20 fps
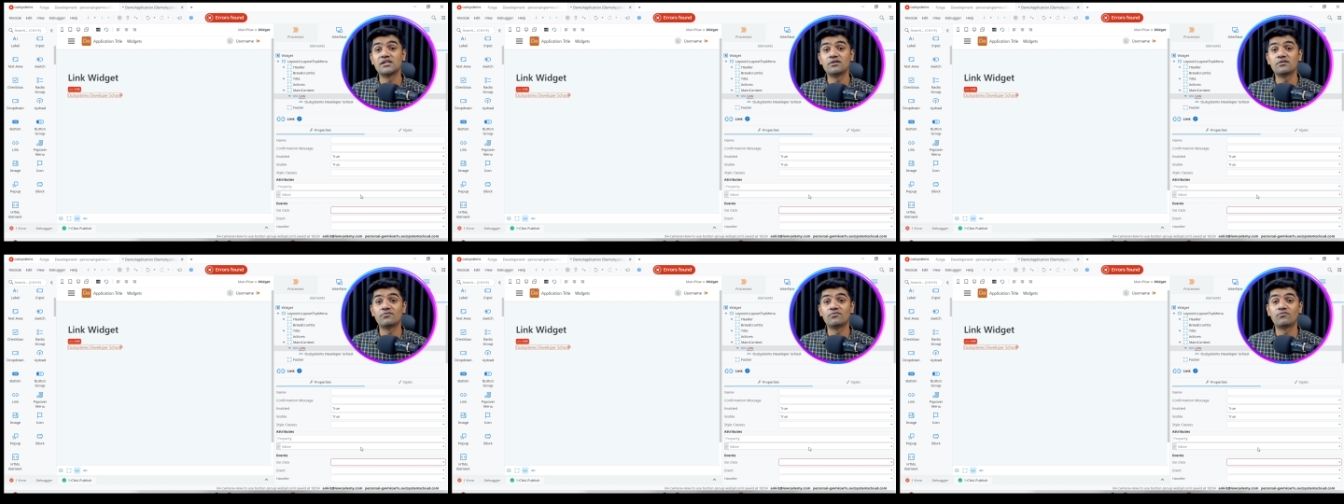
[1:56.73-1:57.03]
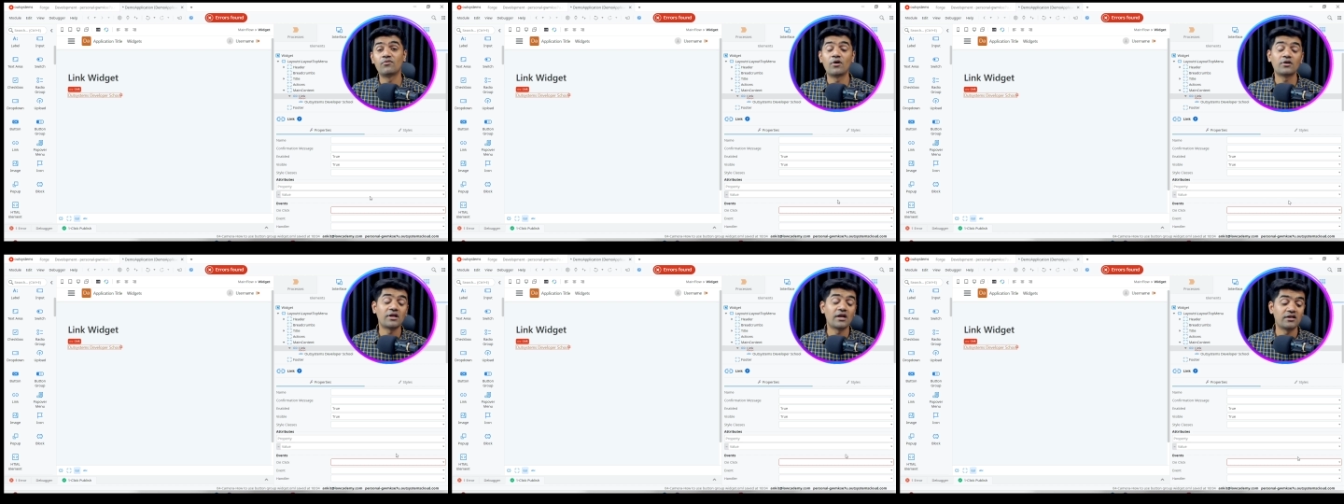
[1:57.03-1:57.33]
see
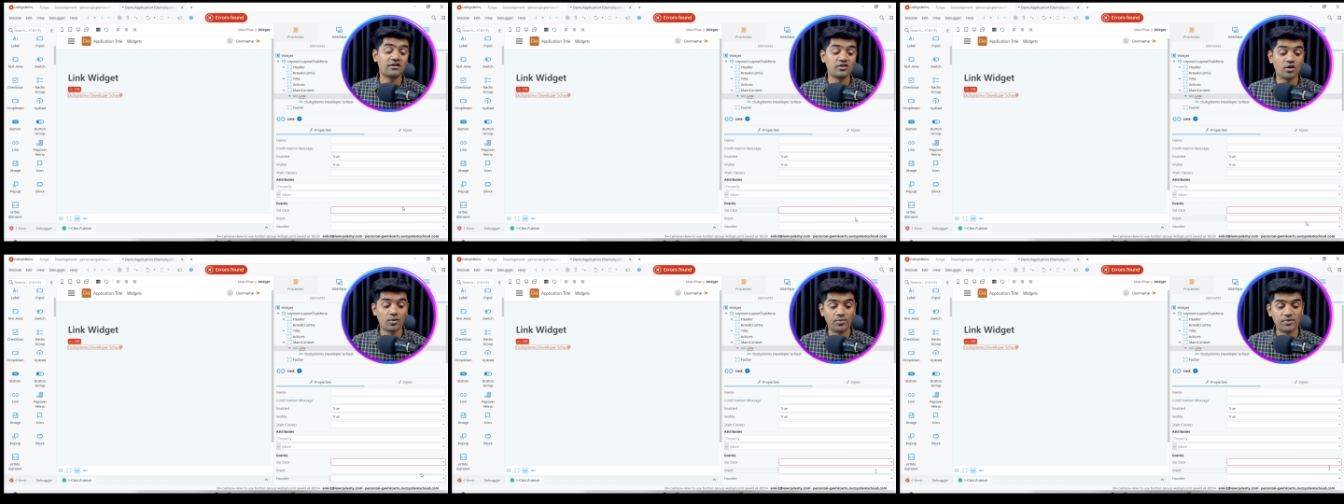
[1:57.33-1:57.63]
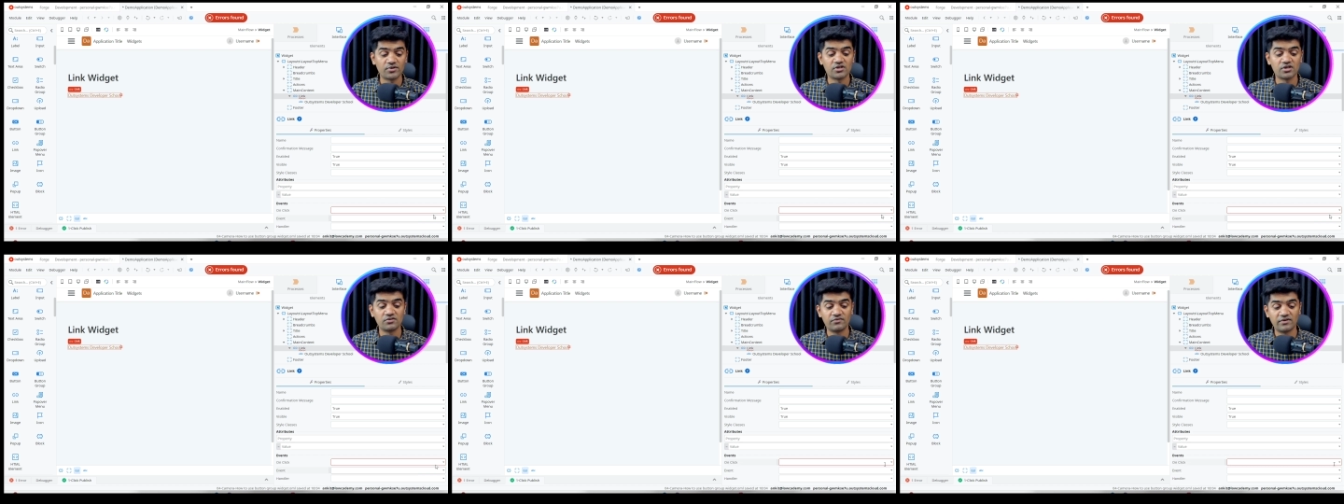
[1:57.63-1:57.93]
what are the
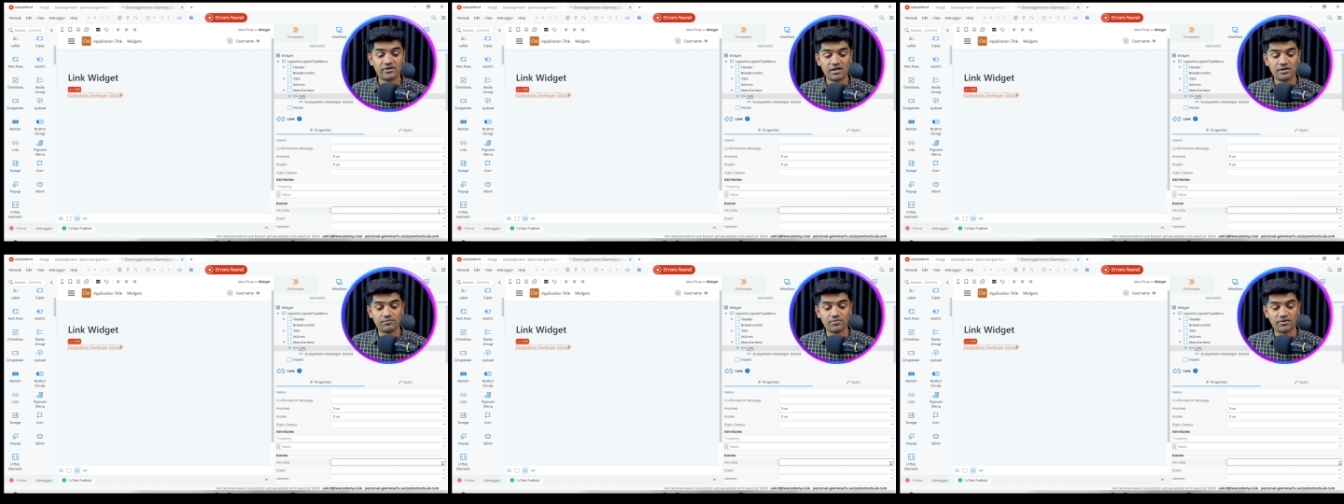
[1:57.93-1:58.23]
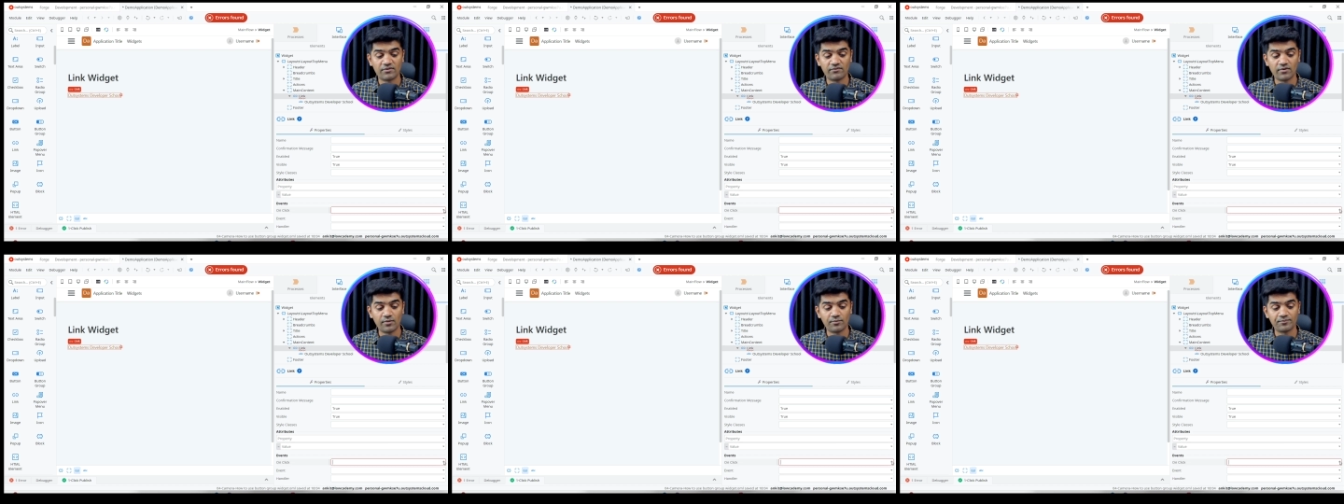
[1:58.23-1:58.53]
operations we can
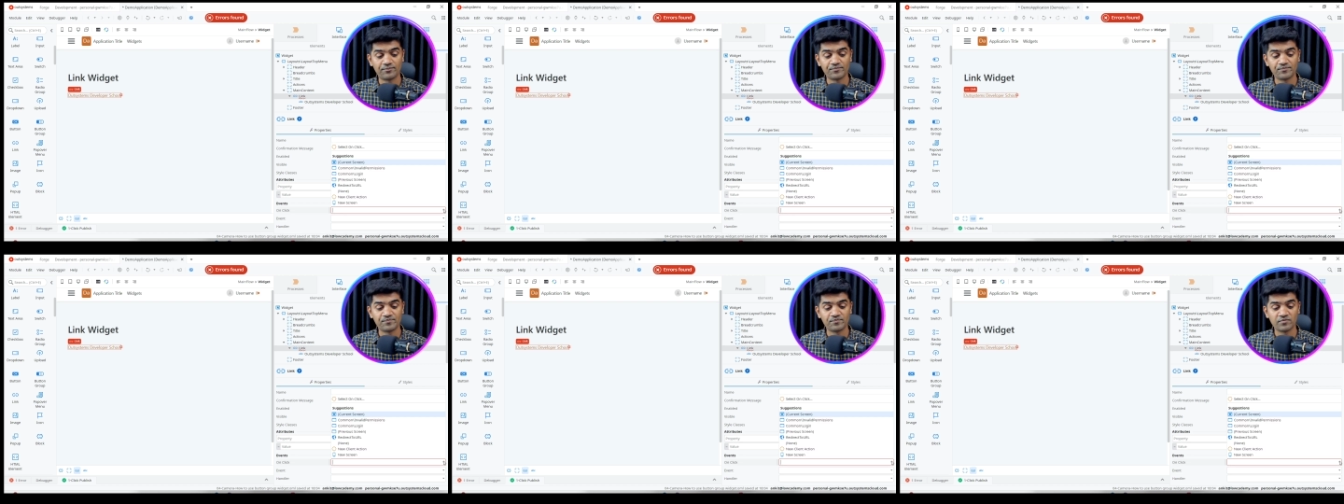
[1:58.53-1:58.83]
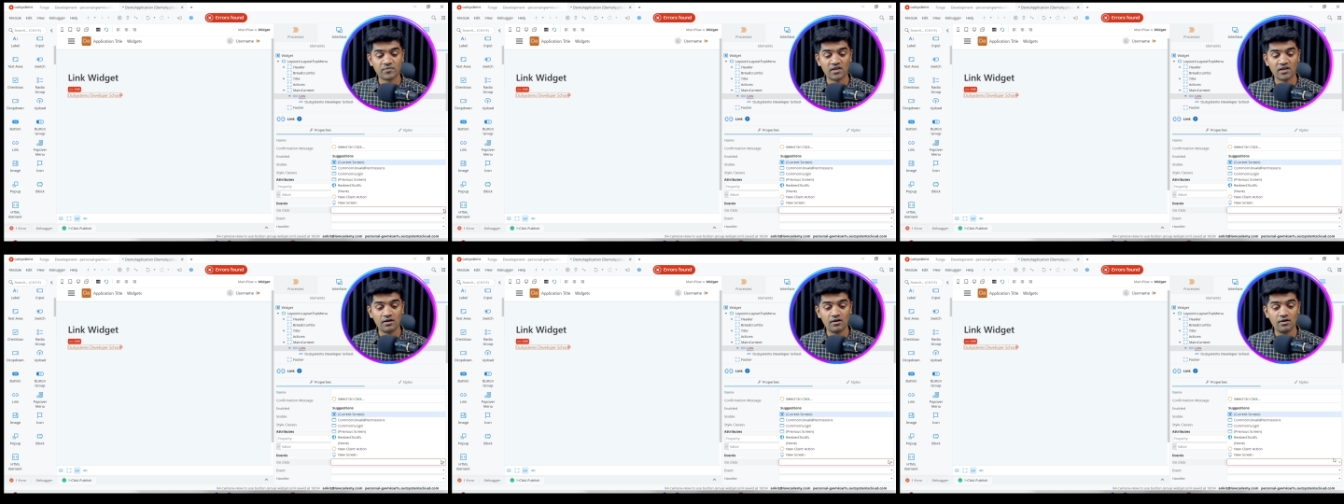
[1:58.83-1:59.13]
perform.
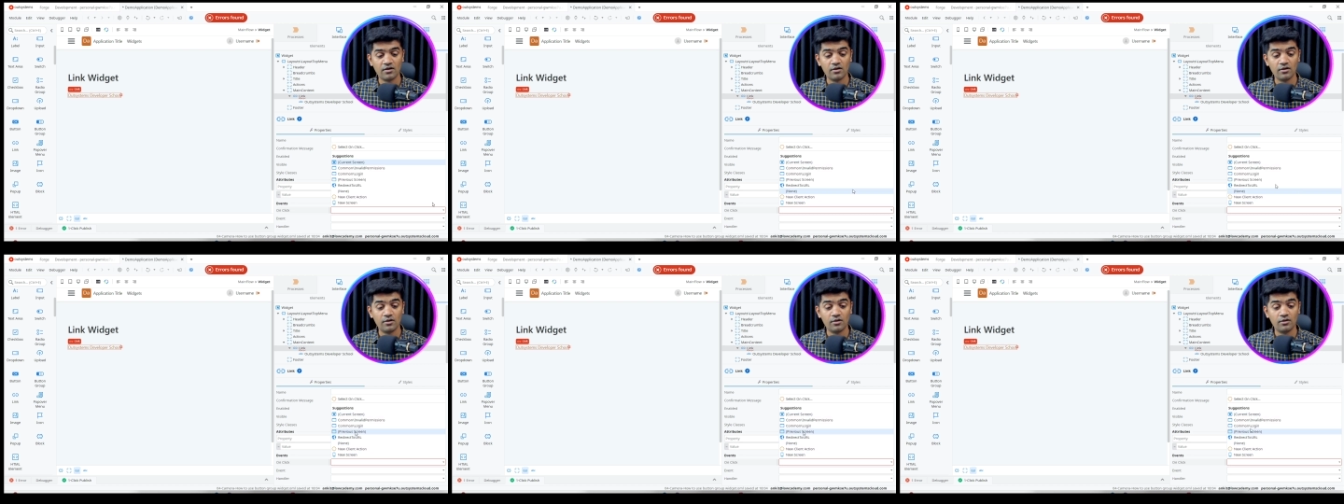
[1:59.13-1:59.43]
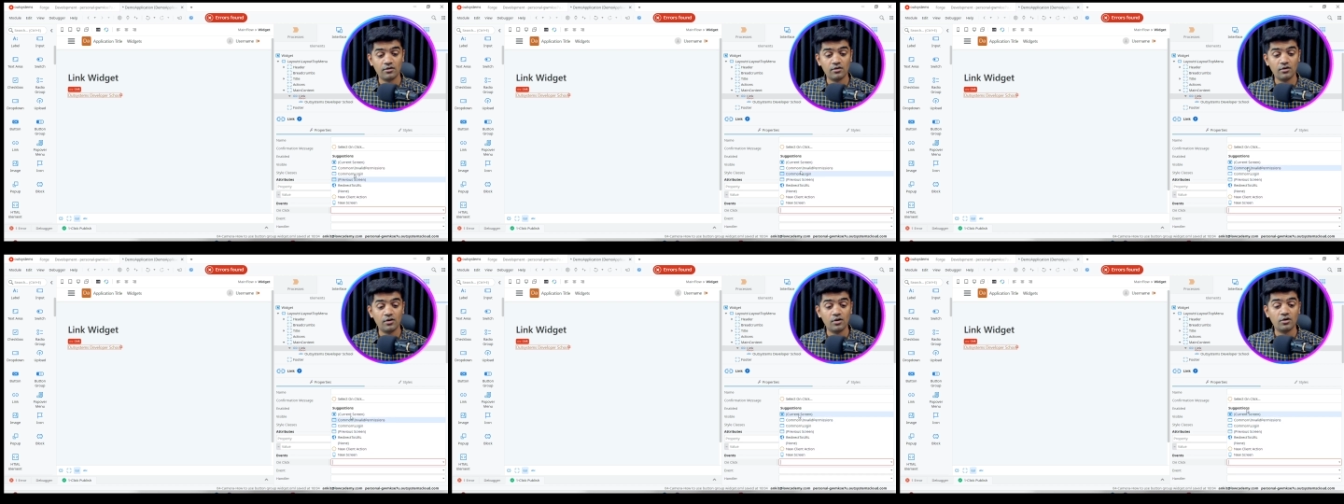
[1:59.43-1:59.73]

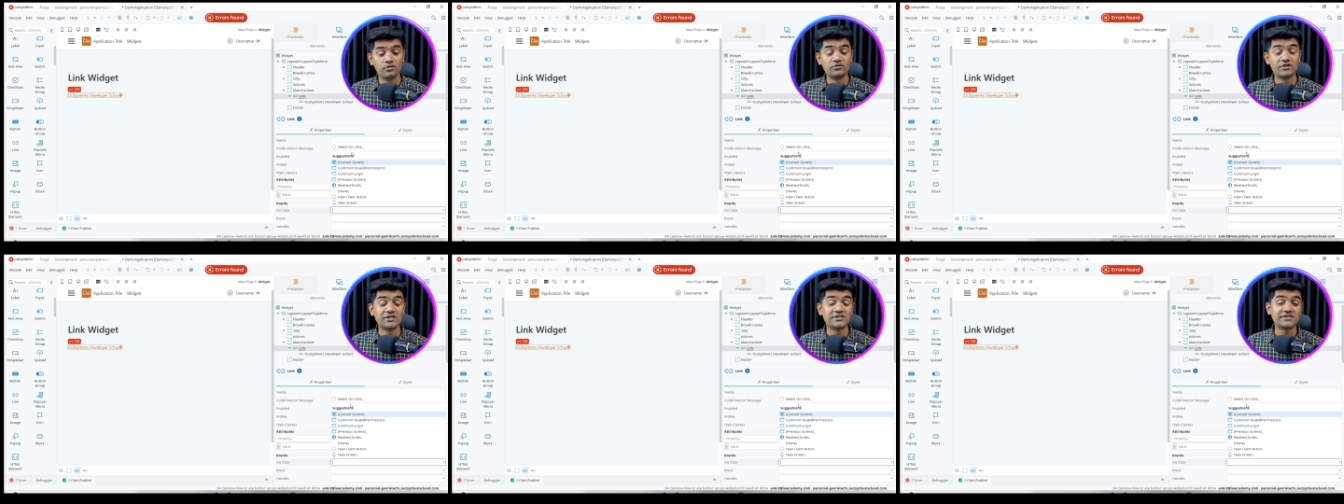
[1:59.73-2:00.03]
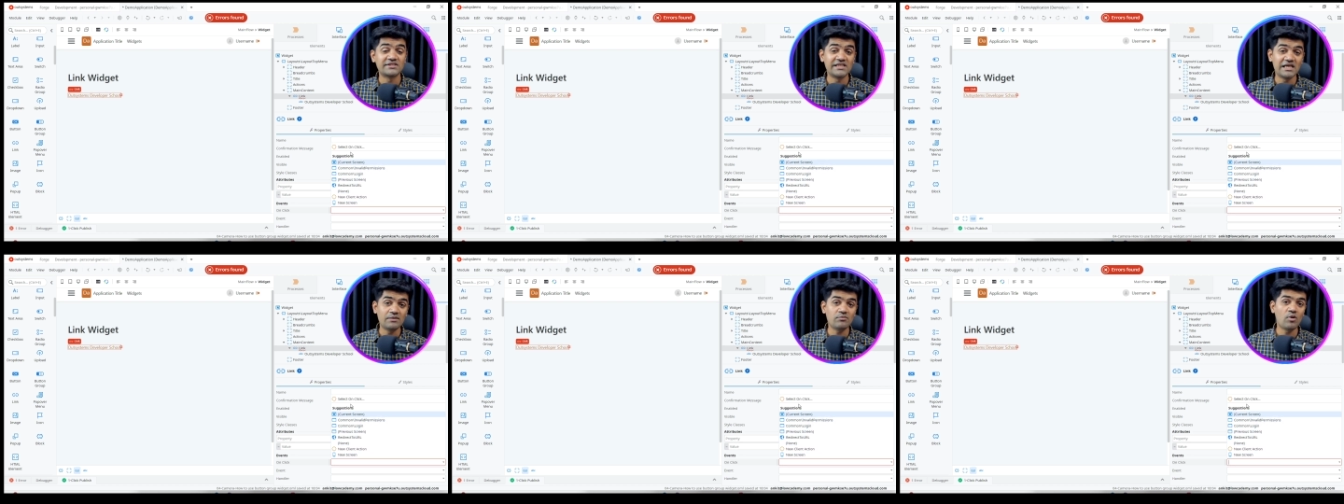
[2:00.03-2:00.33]
The
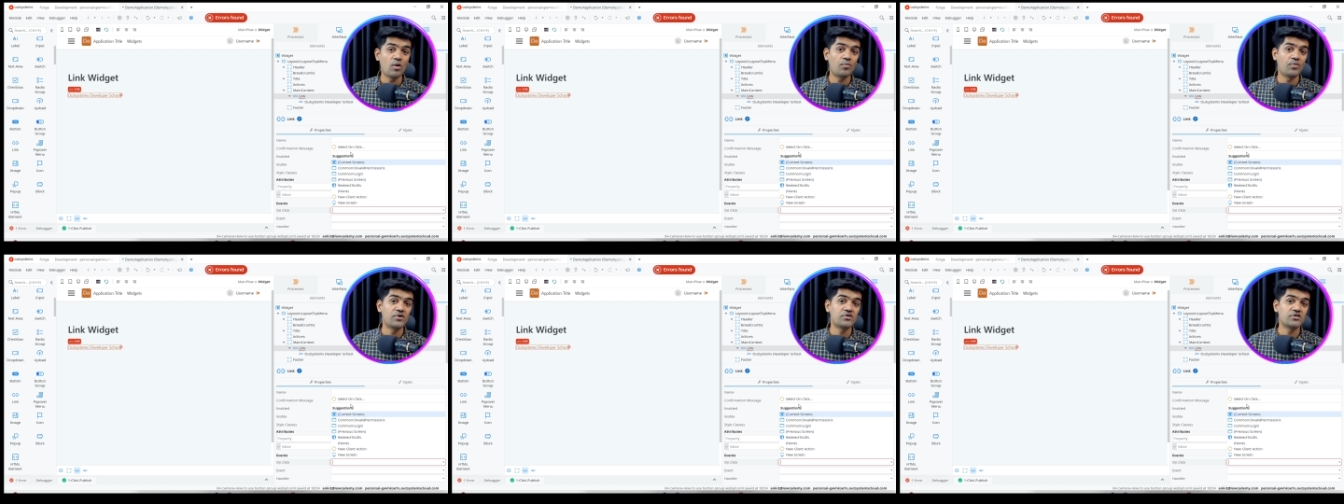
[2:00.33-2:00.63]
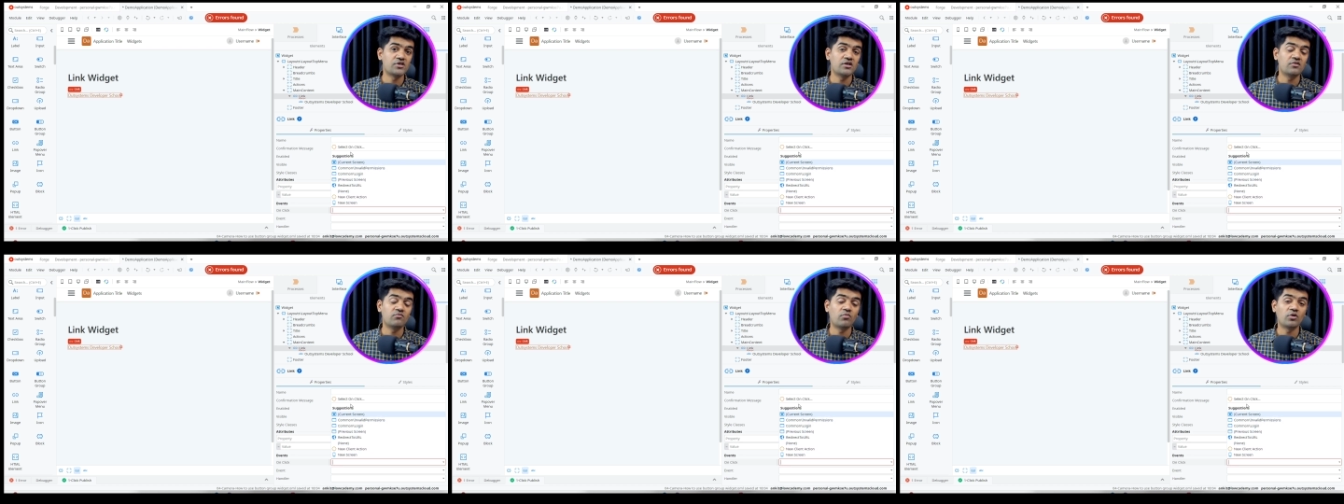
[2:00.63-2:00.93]
same
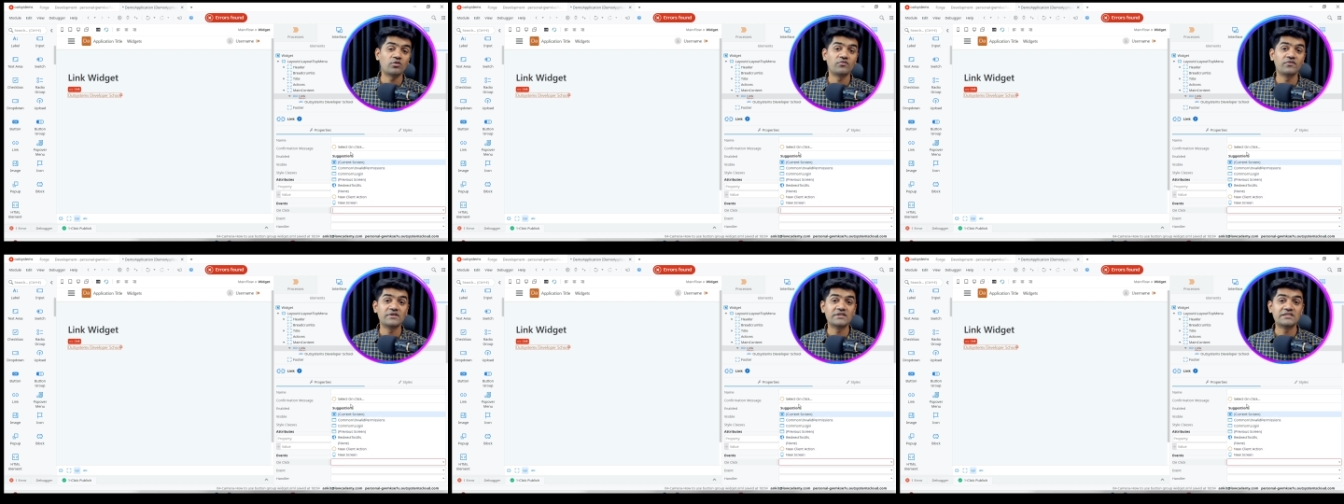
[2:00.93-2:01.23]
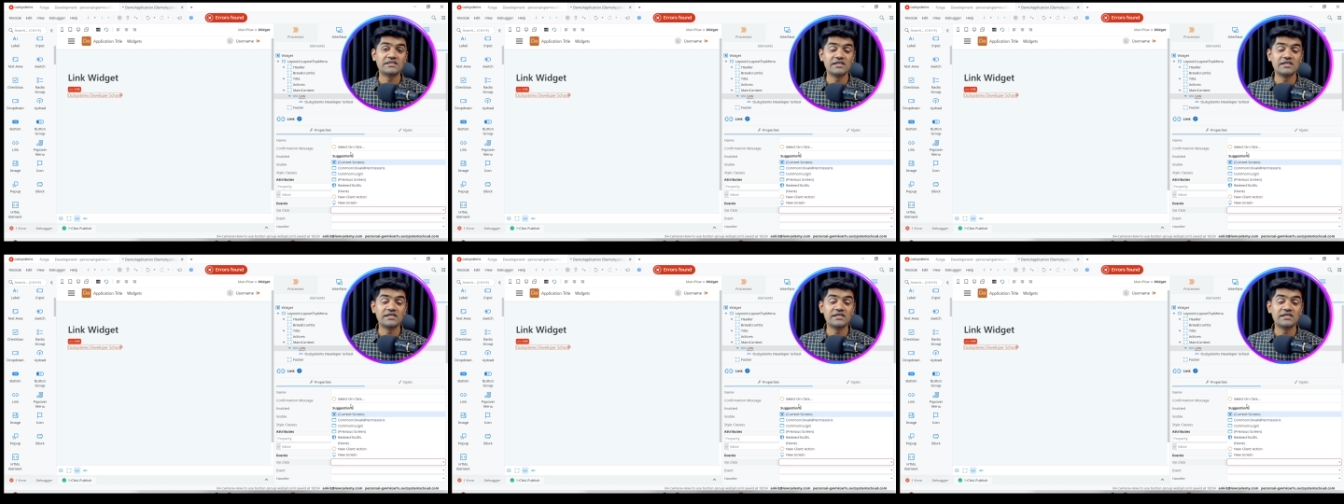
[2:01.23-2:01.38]
operation what we